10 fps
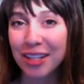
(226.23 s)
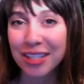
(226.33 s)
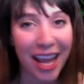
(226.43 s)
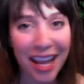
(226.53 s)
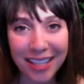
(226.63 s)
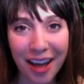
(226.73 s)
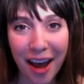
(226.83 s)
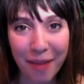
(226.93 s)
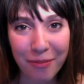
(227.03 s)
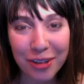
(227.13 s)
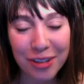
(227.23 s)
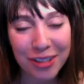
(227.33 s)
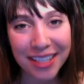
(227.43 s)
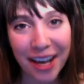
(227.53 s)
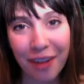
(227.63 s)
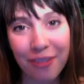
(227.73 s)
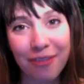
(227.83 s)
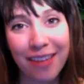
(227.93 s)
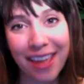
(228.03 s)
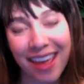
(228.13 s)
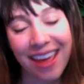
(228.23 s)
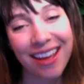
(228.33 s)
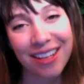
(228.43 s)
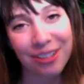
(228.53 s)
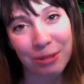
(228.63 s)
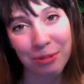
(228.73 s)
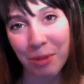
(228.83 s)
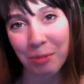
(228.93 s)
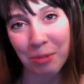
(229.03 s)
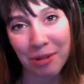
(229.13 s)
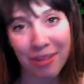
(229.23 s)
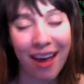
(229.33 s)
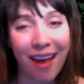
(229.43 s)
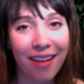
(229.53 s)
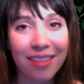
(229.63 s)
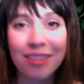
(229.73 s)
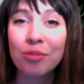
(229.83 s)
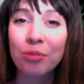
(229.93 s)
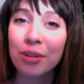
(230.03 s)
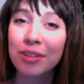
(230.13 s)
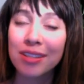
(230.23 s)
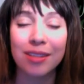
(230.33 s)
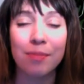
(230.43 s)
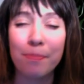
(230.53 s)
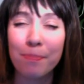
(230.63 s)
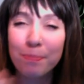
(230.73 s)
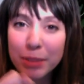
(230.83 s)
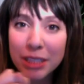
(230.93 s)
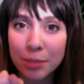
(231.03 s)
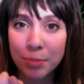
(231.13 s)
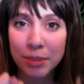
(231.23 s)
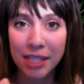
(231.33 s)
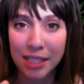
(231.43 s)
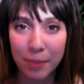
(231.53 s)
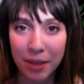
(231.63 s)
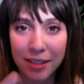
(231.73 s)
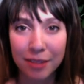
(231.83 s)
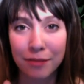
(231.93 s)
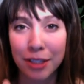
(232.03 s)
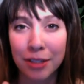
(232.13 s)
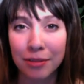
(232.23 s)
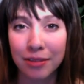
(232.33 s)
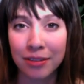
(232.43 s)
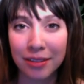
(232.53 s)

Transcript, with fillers: take time for yourself, and just remember that this world is a better place because of you.